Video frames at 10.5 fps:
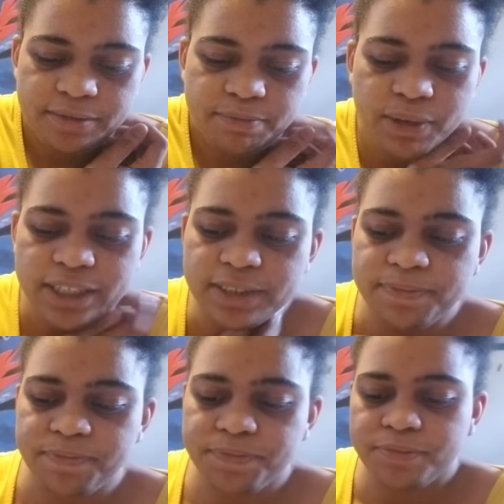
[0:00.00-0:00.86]
But
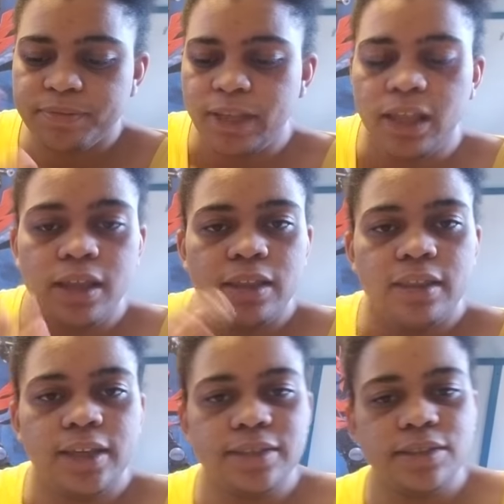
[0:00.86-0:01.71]

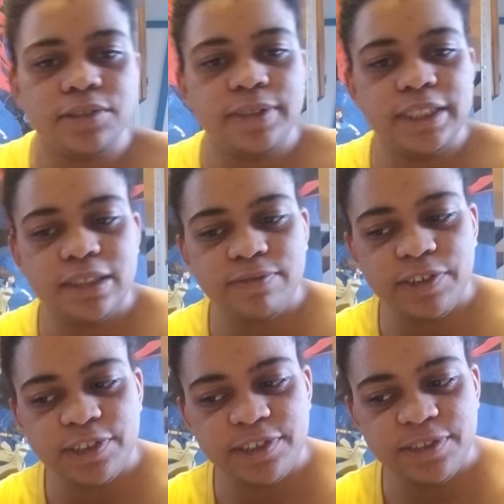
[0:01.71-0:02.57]
that is your reading,
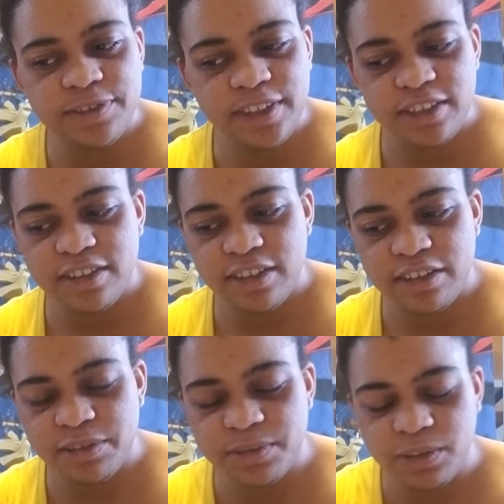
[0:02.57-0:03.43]
Virgos, and
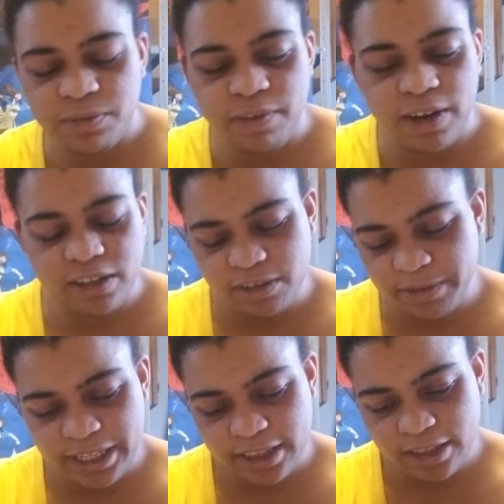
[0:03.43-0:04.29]
those who follow
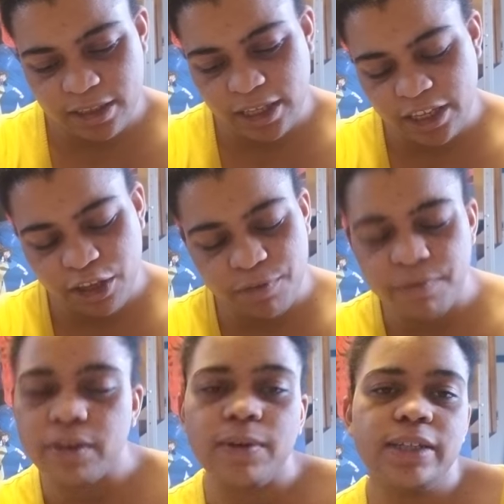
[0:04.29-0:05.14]
with. Thank you
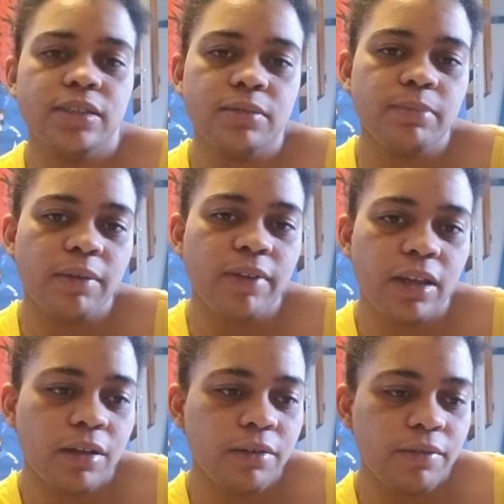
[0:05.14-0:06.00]
for watching my
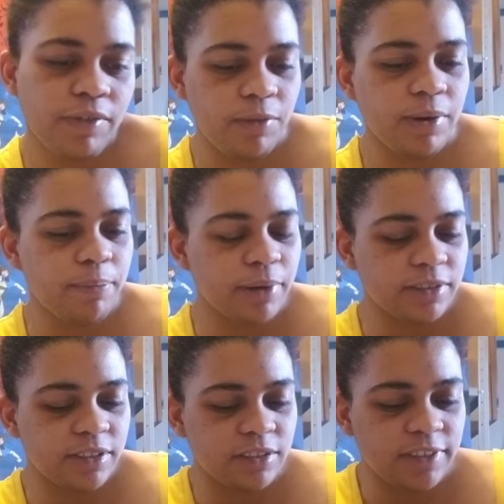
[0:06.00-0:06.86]
video. And if you want a
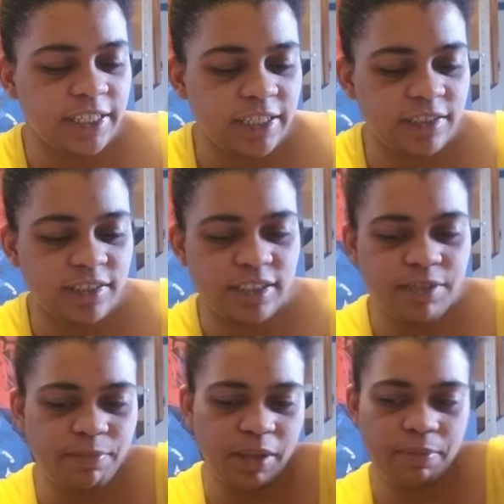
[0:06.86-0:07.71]
personal reading, just
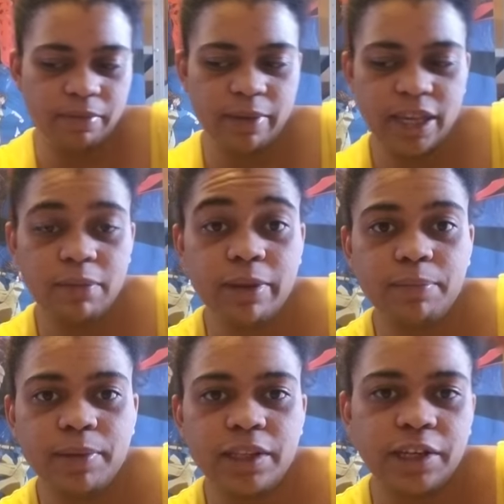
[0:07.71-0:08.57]
hit me up in my email
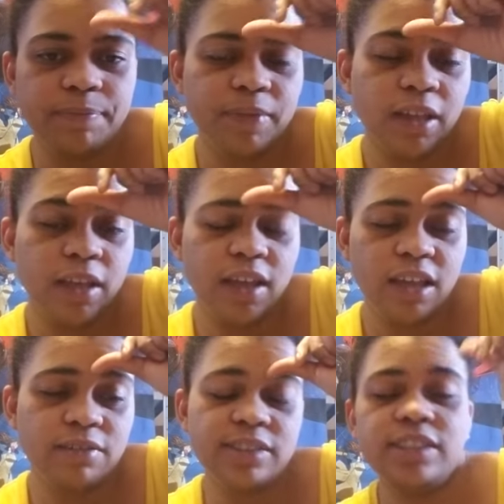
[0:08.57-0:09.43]
below.
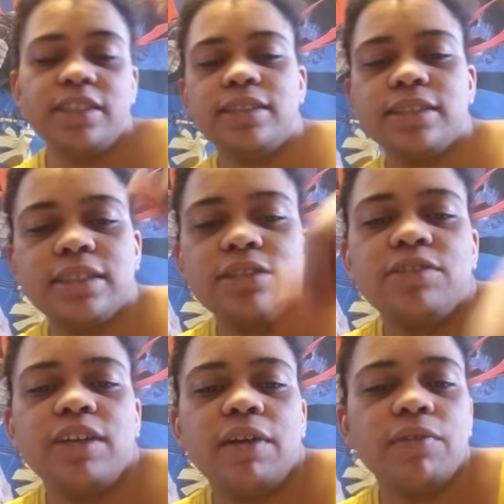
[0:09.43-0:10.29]
I will see you guys later, and
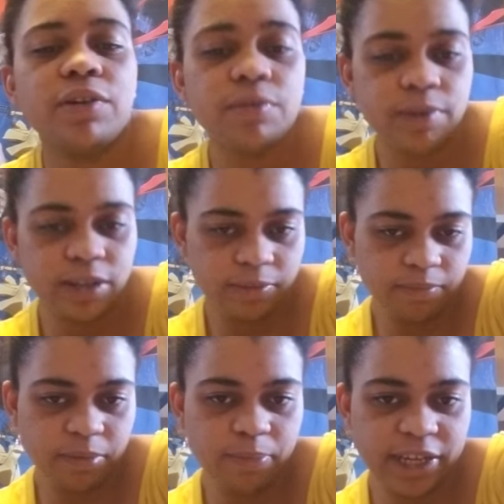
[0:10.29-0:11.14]
you have a good one.
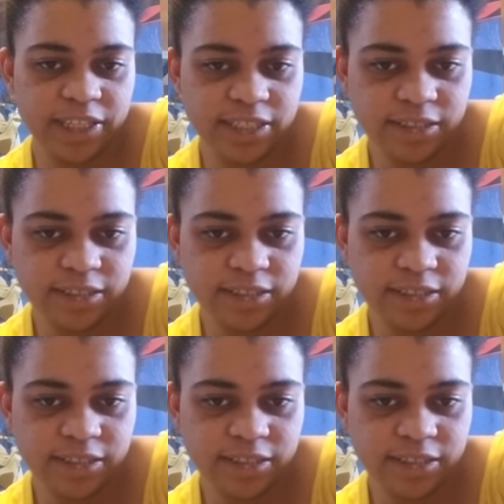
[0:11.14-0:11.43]
Bye-bye.